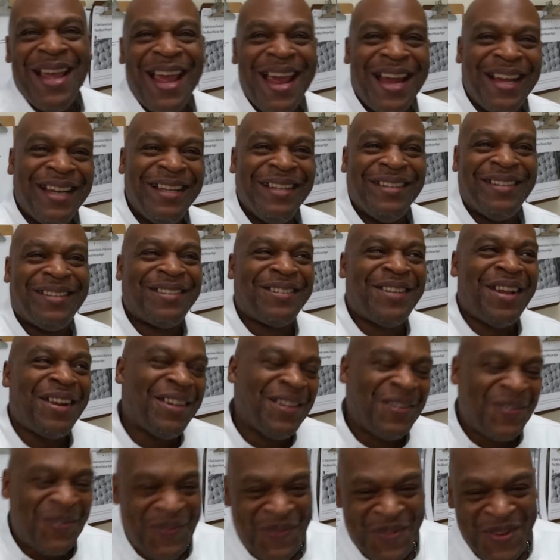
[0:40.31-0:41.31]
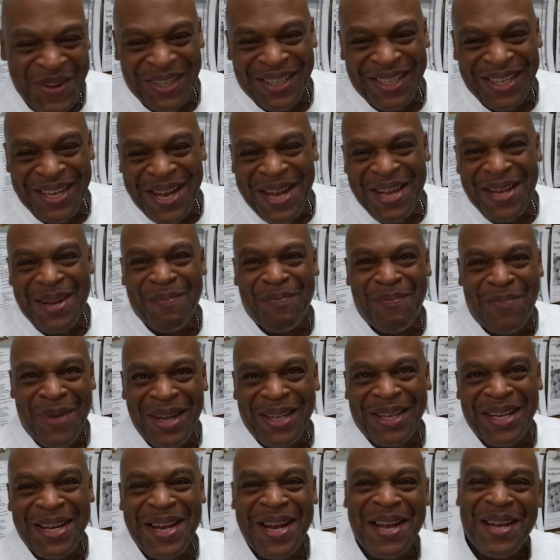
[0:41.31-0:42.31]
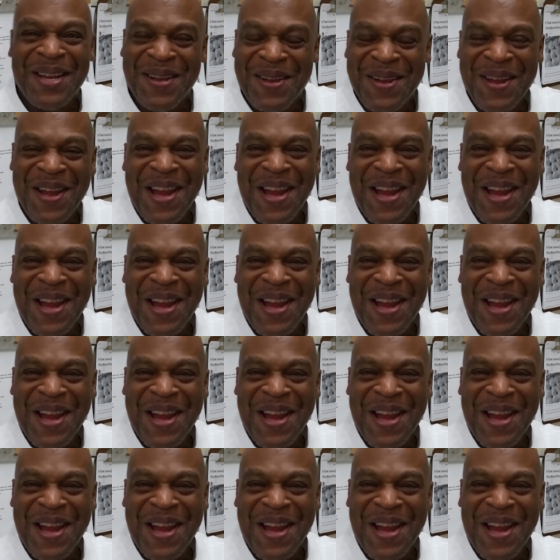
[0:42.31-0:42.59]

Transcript: and he stuck his foot in the bucket and,